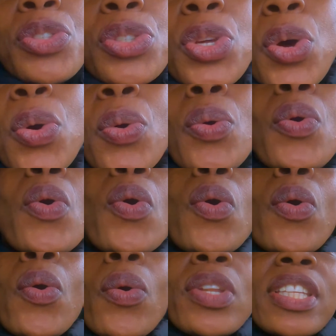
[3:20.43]
So
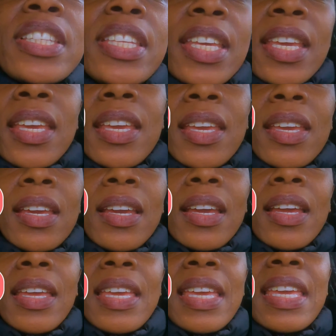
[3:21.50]
the
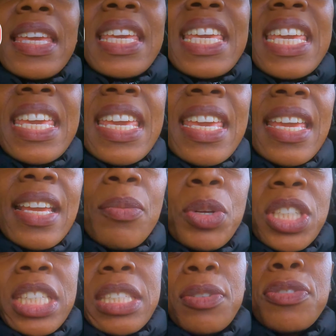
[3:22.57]
E,
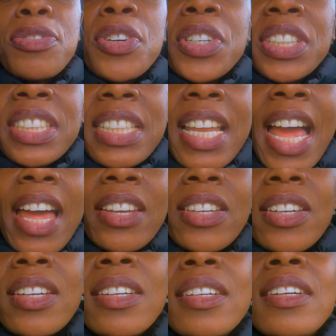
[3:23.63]
which is the first
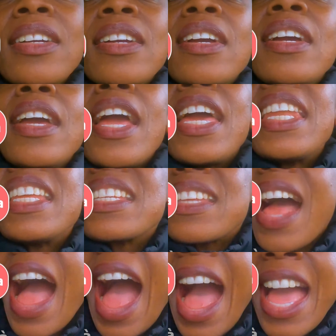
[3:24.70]
letter, and
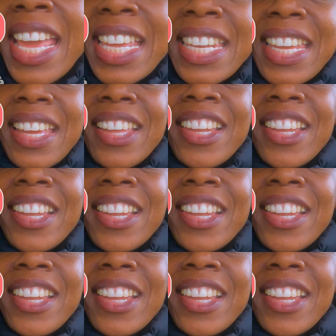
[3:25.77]
is I in